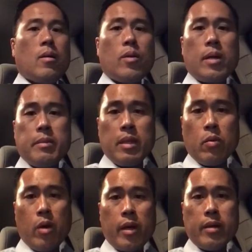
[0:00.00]
What up, D
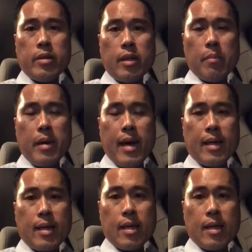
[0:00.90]
Warriors? I'm back,